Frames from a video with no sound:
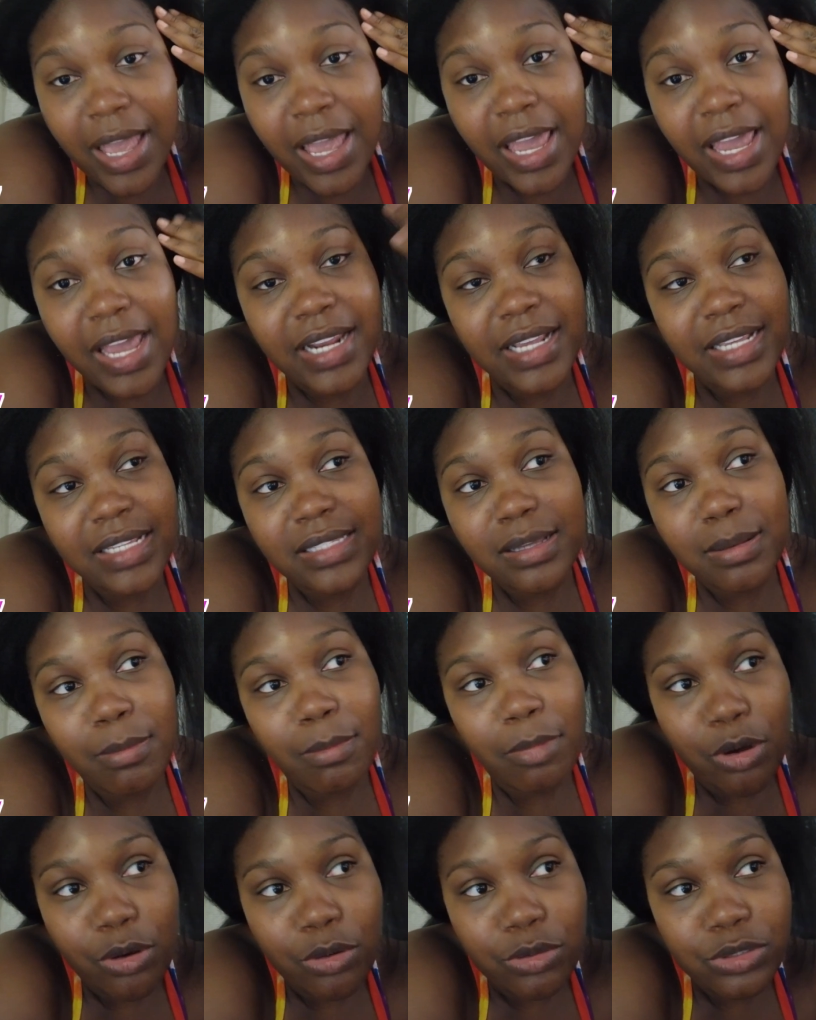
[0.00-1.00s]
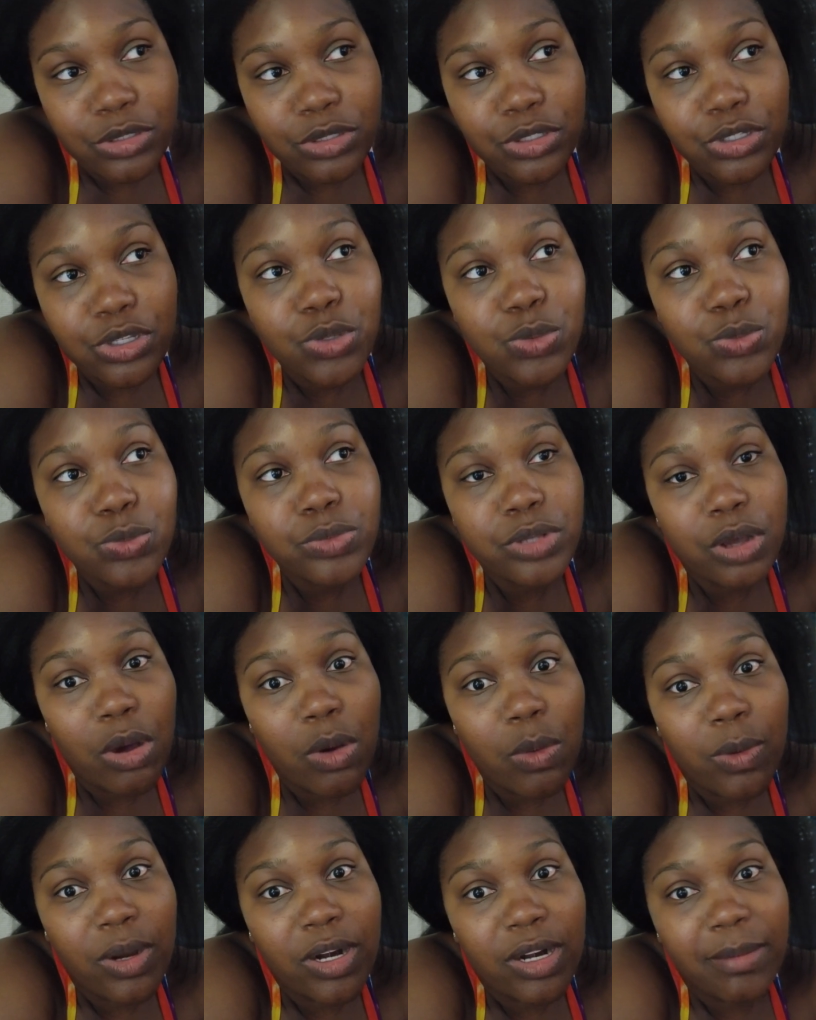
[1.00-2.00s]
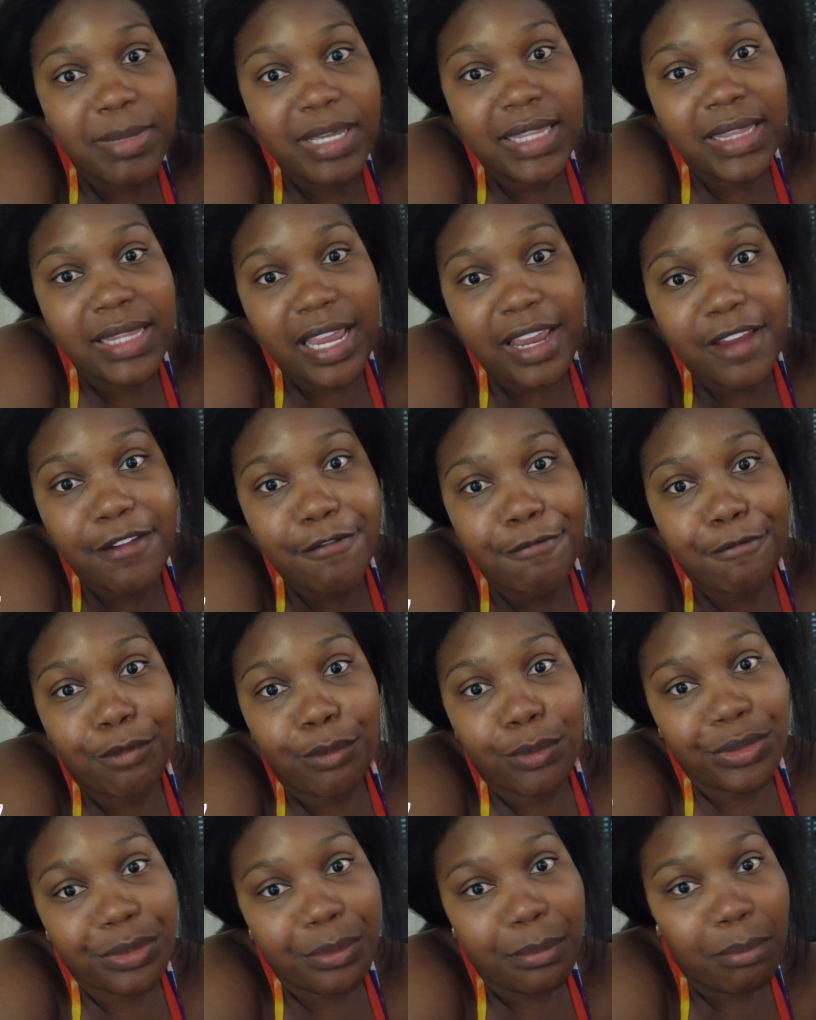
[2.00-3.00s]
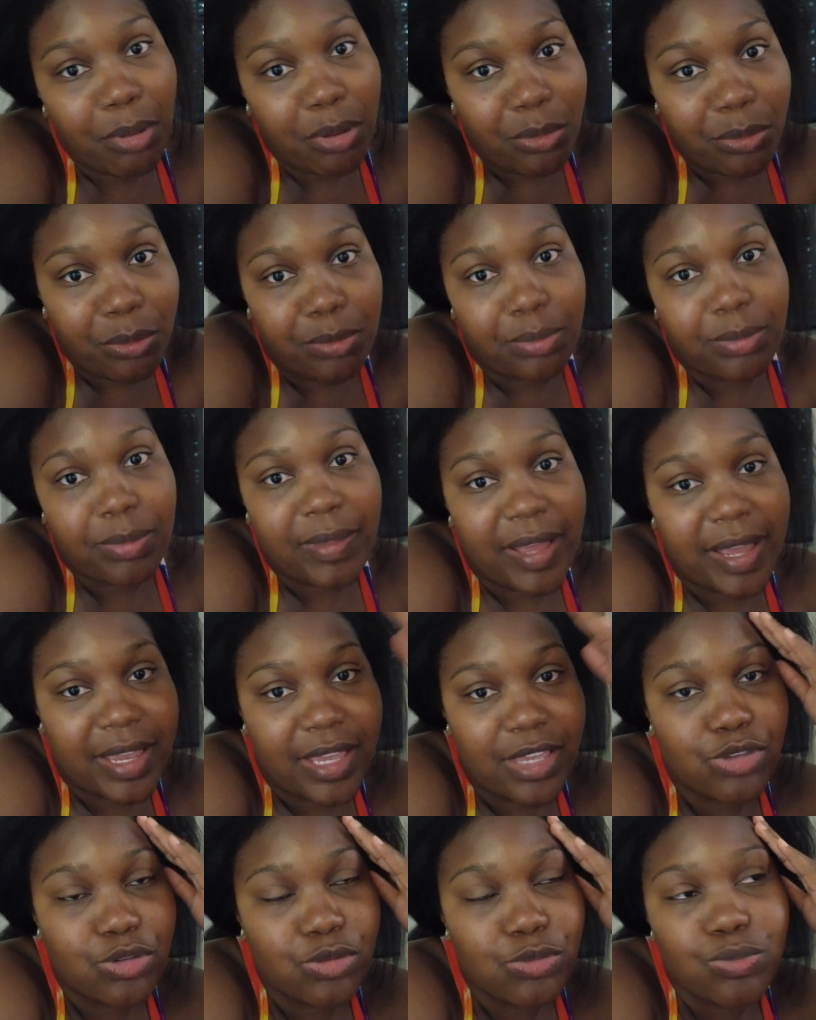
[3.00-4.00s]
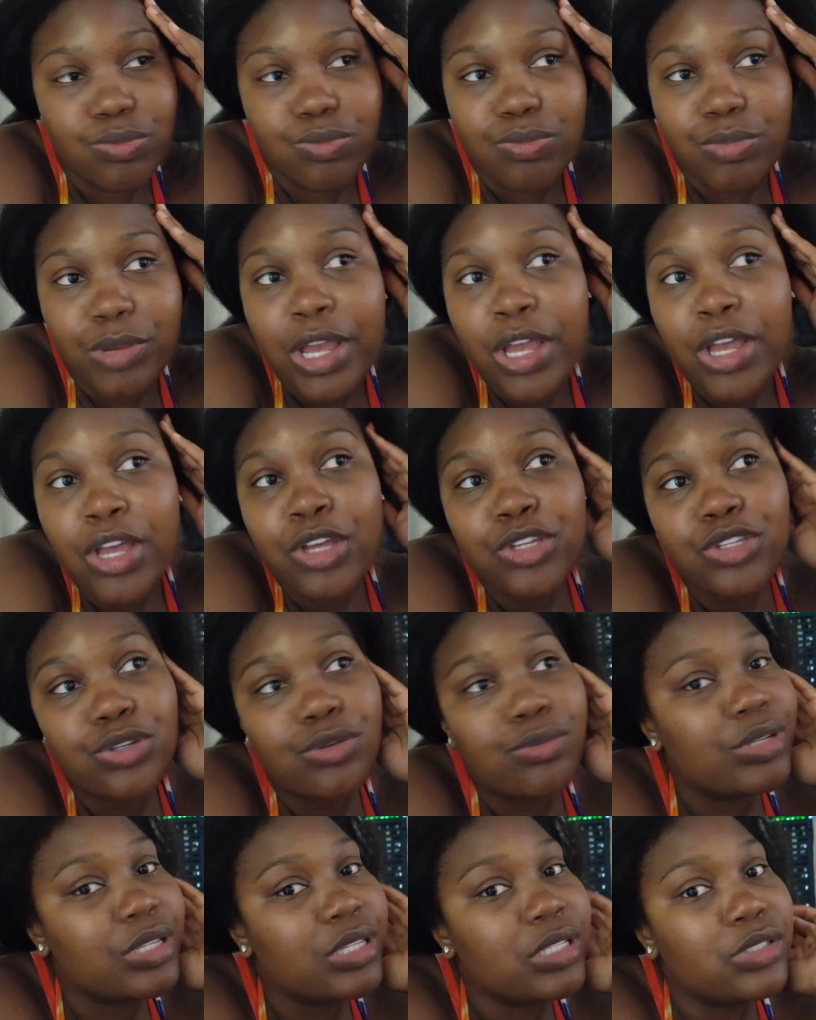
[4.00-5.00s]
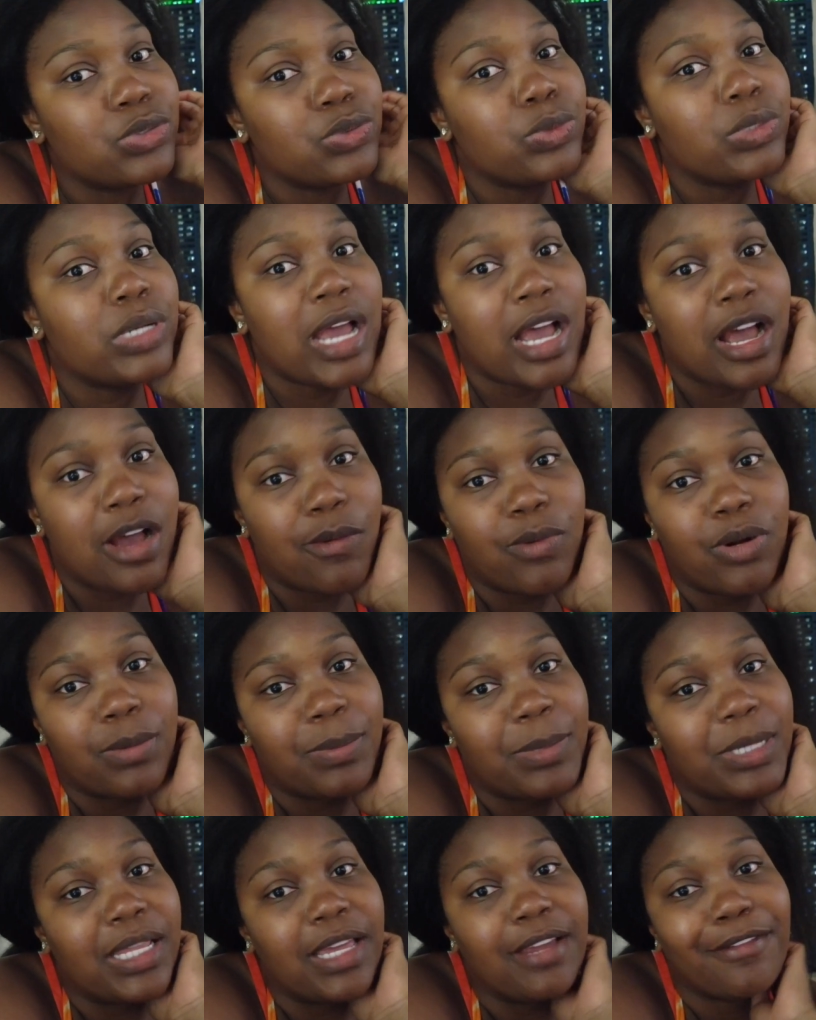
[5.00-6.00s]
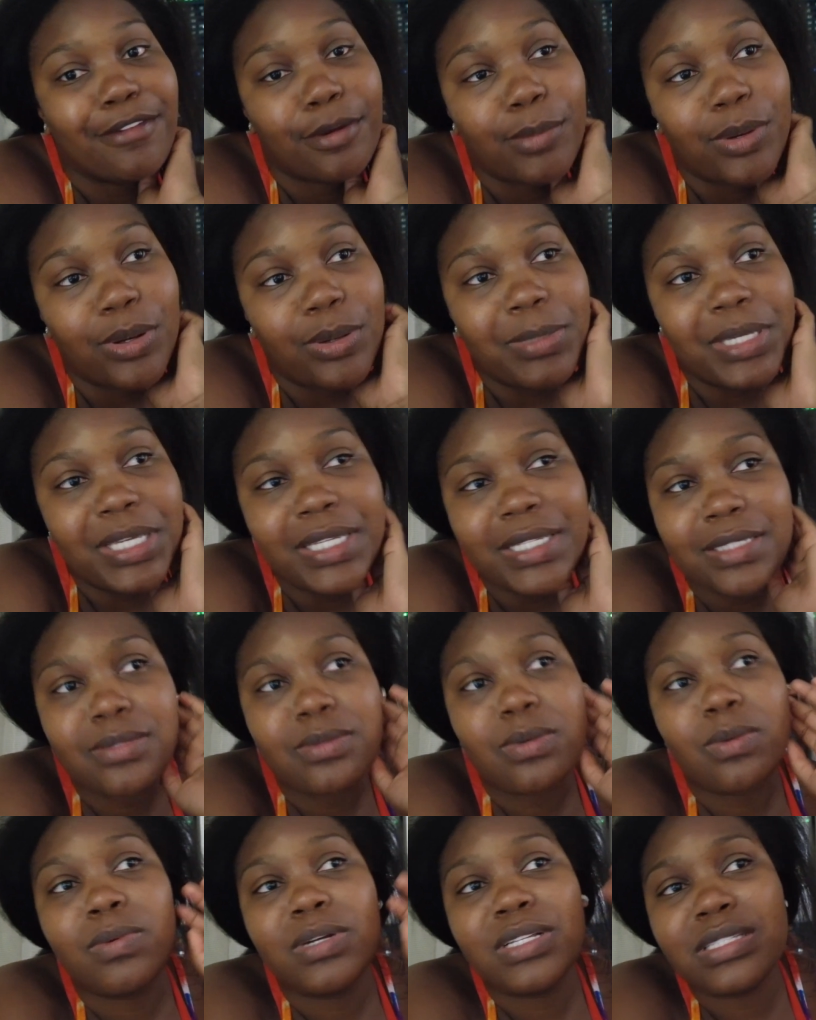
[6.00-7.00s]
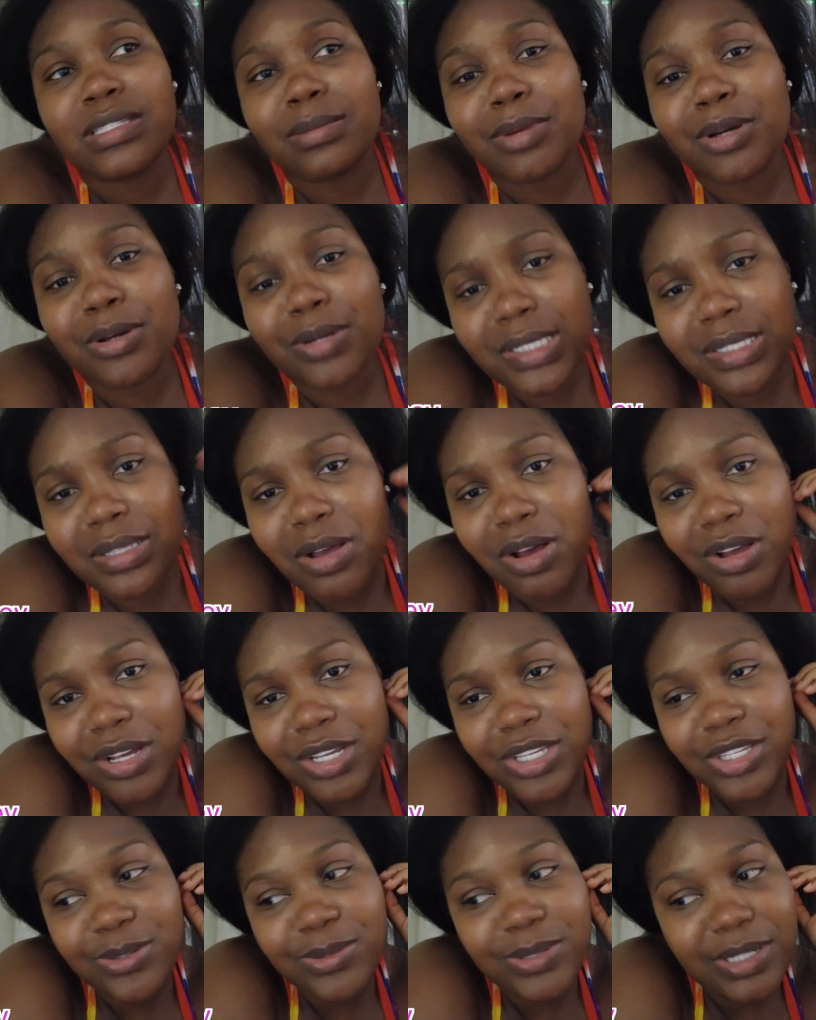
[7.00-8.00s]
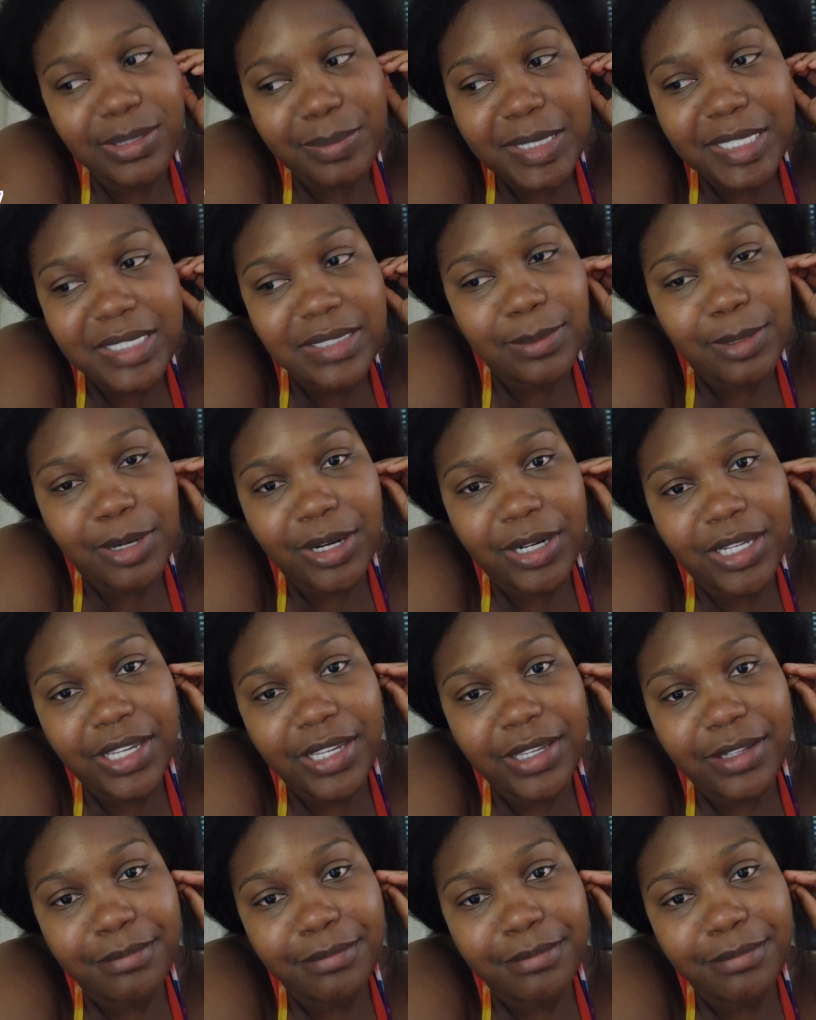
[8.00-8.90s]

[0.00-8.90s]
And it's a boat, so you don't want to be late for the boat. Like you really do not want to be late for a boat, because once the boat is gone, you done missed the party.